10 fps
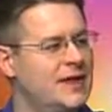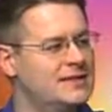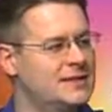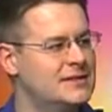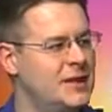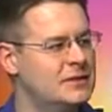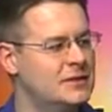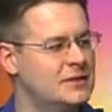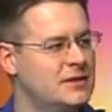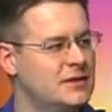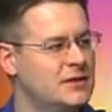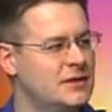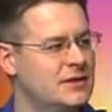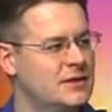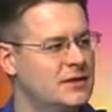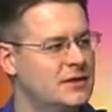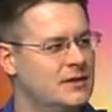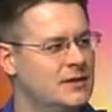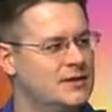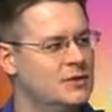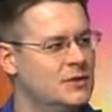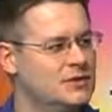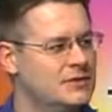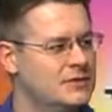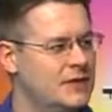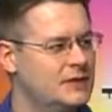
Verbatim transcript: next deception isn't worse than the